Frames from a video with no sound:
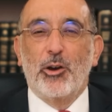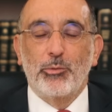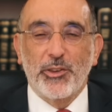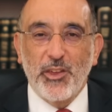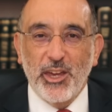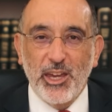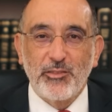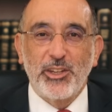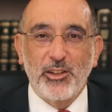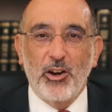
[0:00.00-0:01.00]
with a
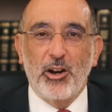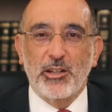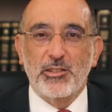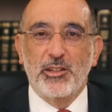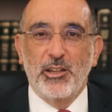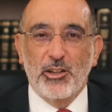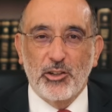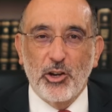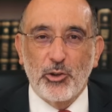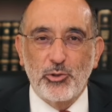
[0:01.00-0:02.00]
heavy heart,
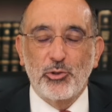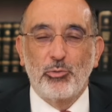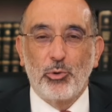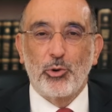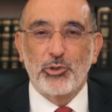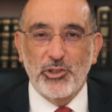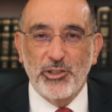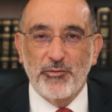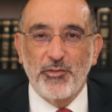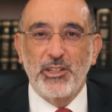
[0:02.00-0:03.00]
go to war to
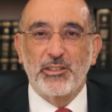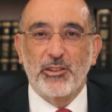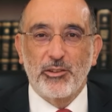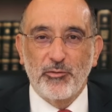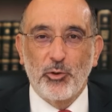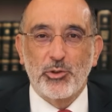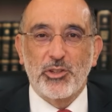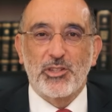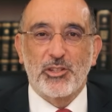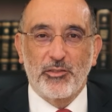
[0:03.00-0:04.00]
defeat the
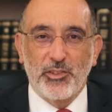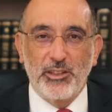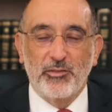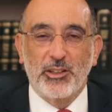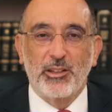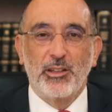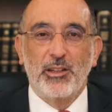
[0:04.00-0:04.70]
forces of evil.